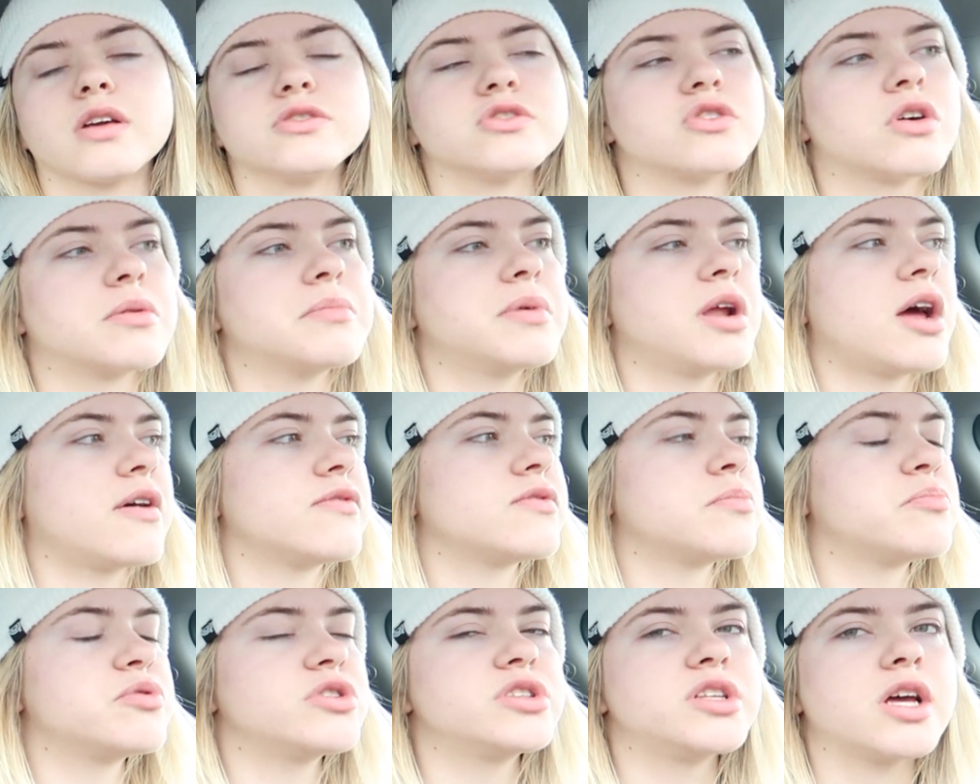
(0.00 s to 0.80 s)
So I'm gonna
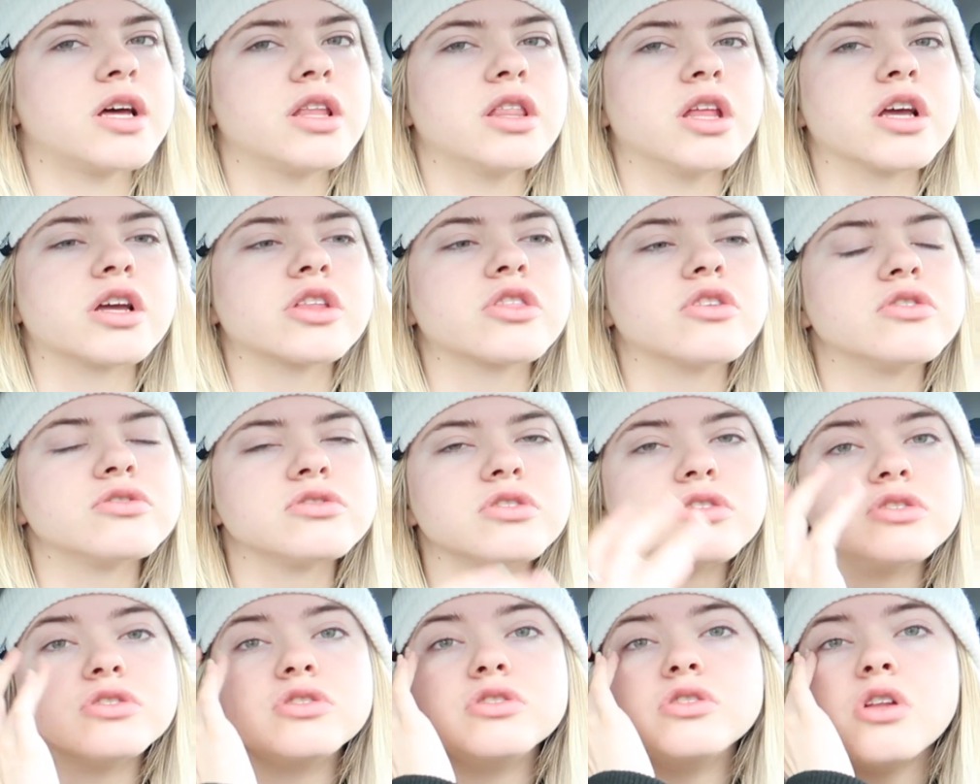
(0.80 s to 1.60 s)
have to pretend like
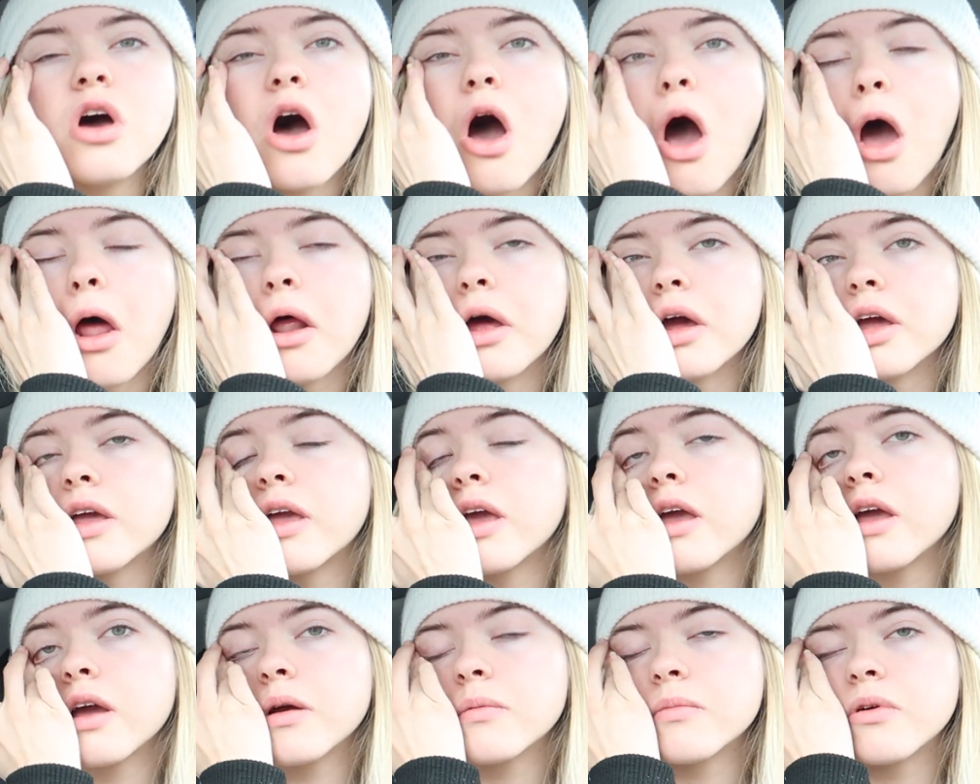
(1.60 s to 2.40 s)
there's a, not a
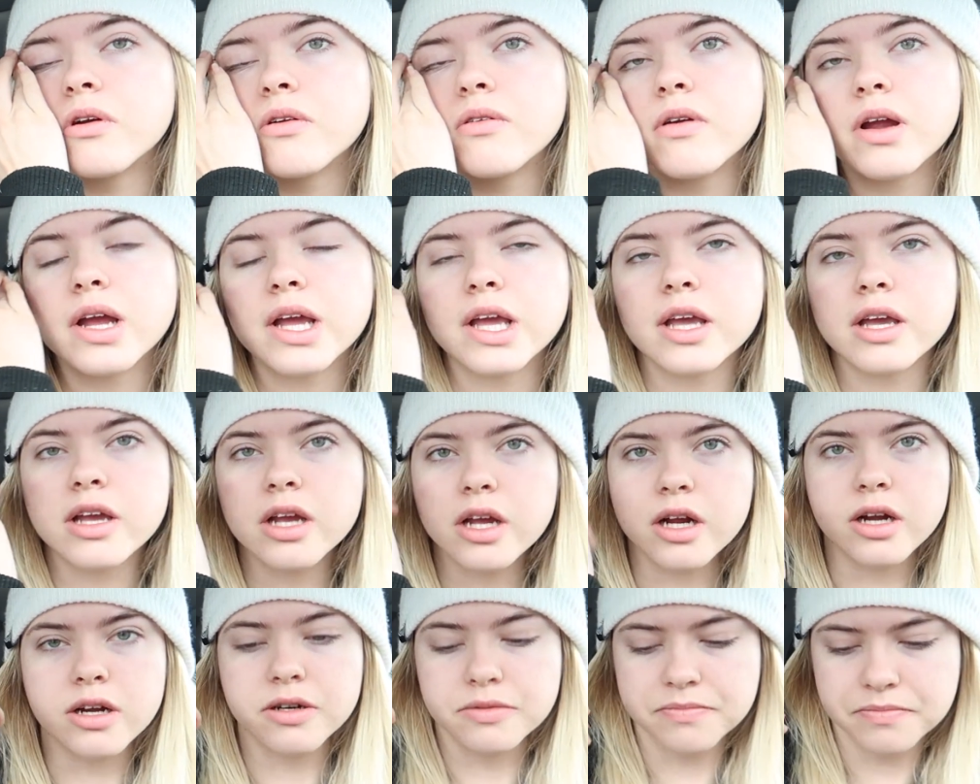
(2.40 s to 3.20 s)
camera right
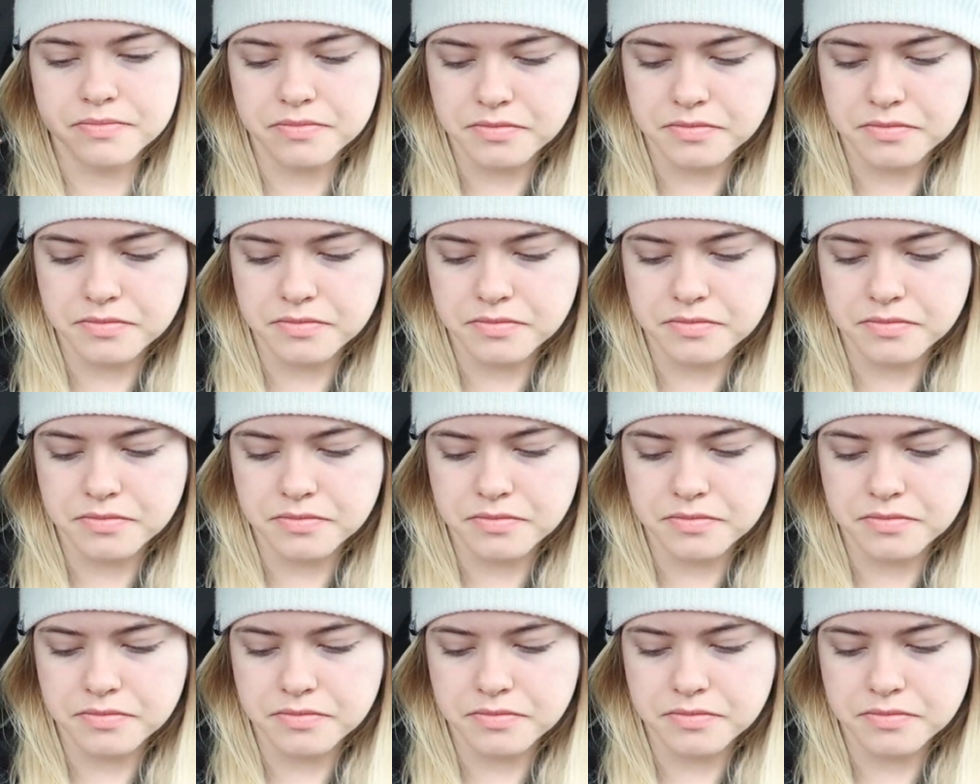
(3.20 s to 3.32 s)
here.